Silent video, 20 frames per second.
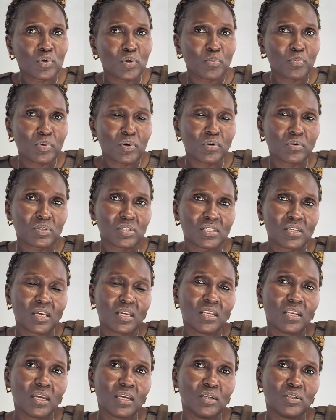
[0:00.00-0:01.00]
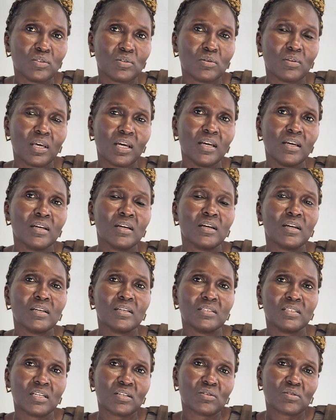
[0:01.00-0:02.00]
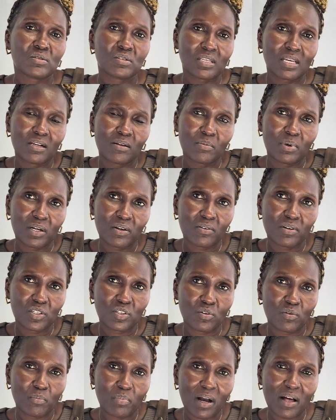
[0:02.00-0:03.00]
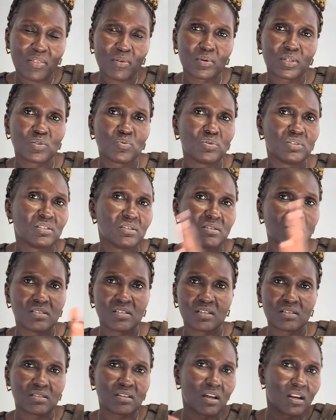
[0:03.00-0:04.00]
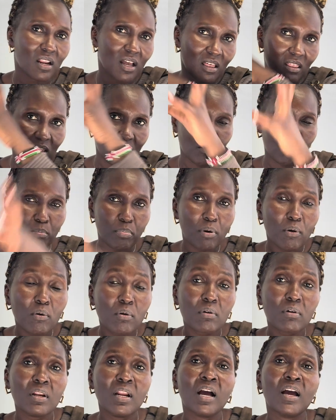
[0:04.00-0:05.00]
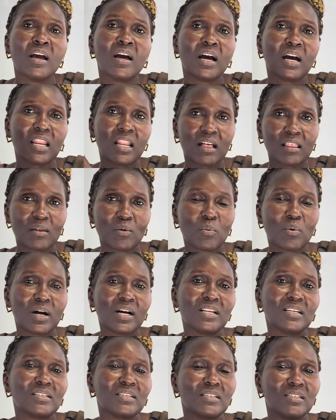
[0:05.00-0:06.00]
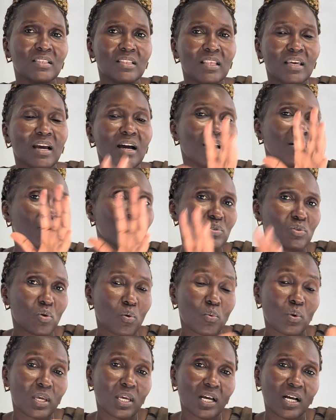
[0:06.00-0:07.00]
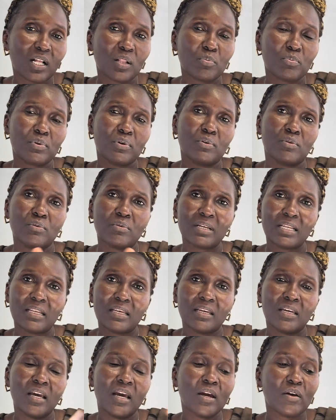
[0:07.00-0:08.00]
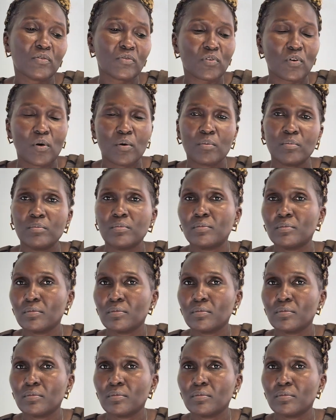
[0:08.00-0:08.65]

proceed into the general scale migration pathways, which is just another pool, another world in there. So we help you really from